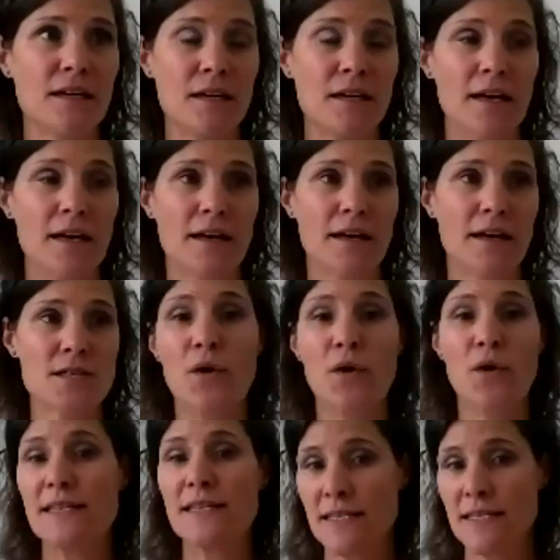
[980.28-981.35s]
so
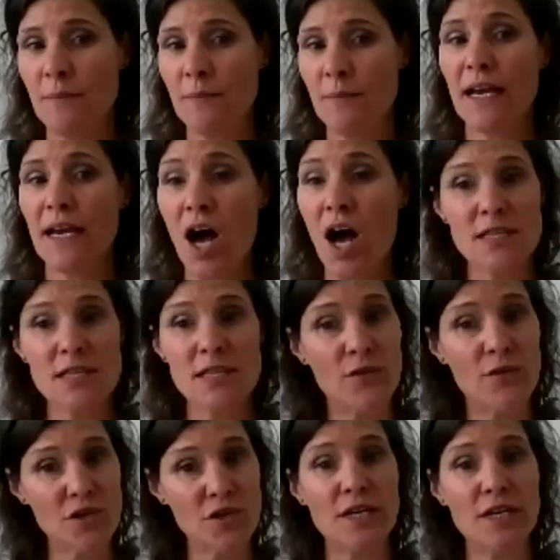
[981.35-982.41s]
it's going to be a cost. Of course,
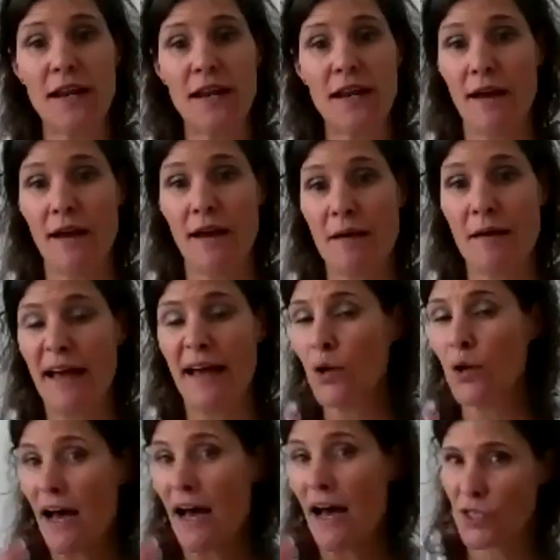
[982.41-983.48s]
you can, I don't know
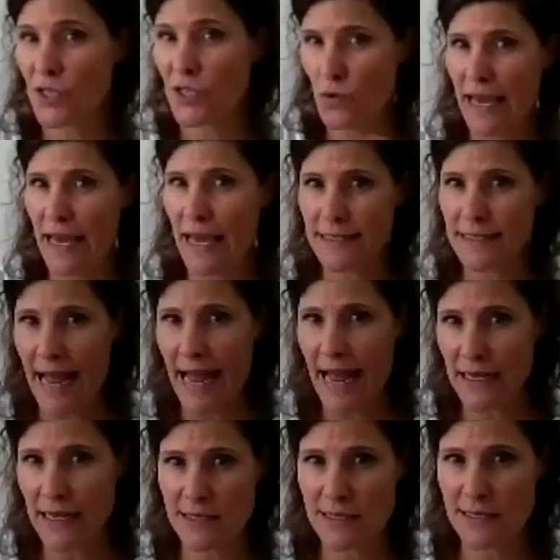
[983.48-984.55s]
how the UK
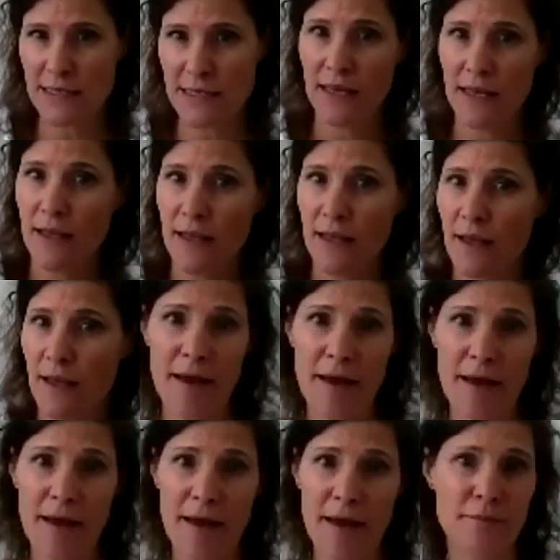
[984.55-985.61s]
tax
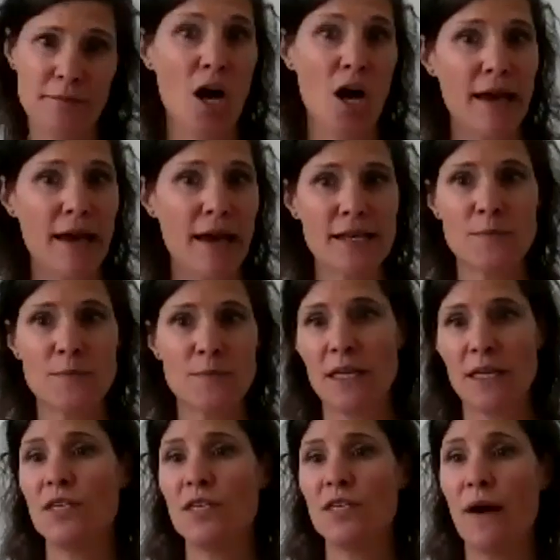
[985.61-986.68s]
law is, but in the
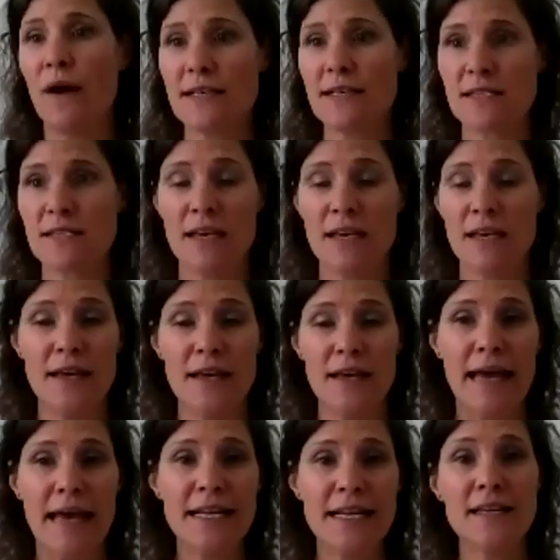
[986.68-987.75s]
US,
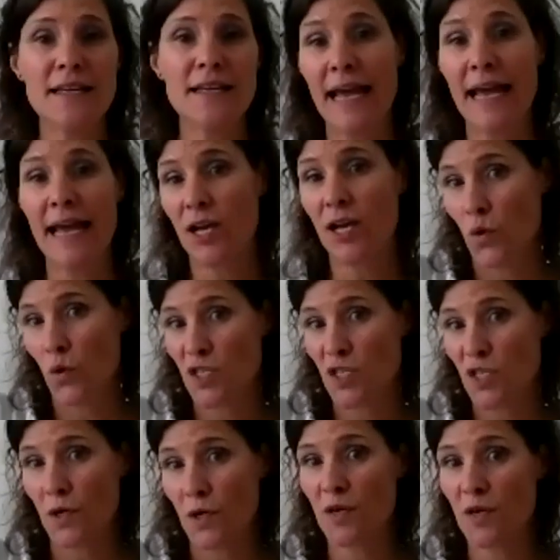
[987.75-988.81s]
anything that goes
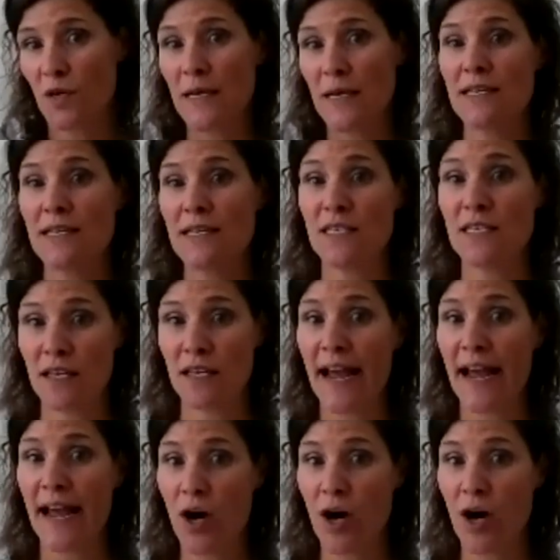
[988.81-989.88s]
towards your business, you can
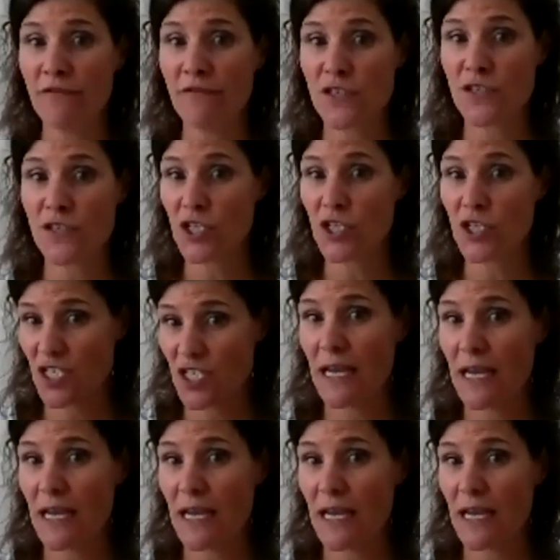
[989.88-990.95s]
write off. So you just
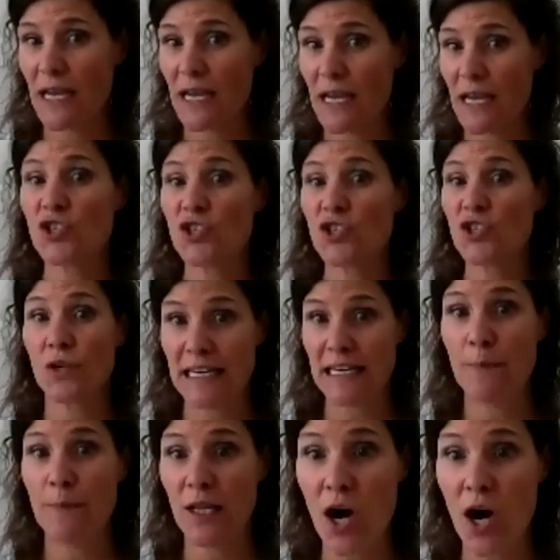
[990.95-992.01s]
make sure you
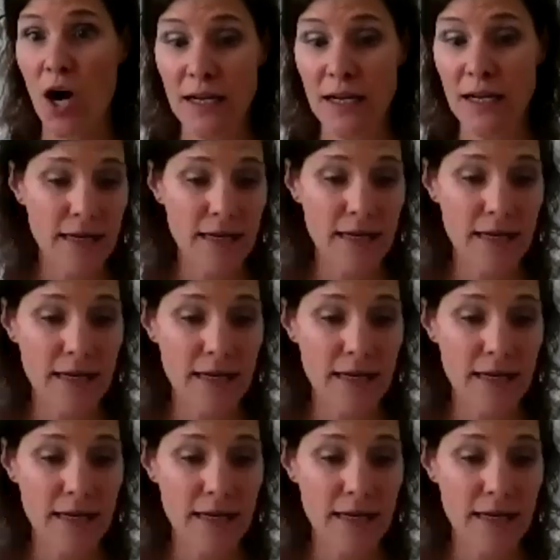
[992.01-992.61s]
keep a log.